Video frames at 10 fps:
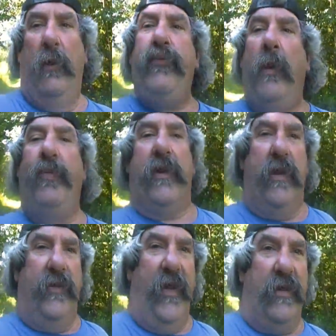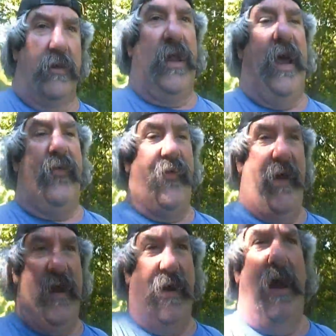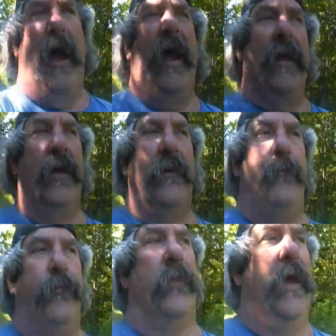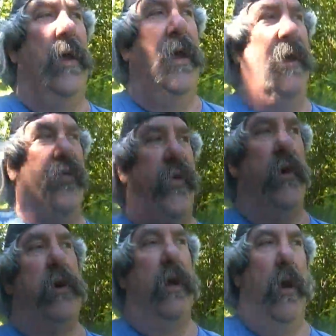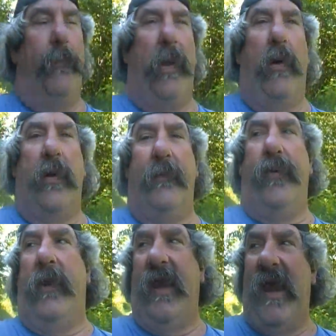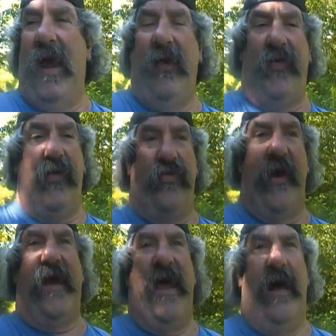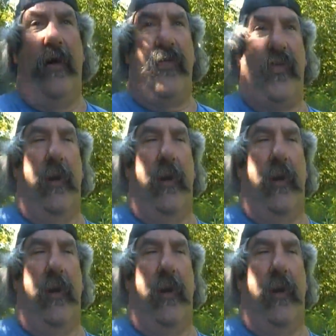Whooped up a good dinner last night. I still going to upload it for you guys to check out.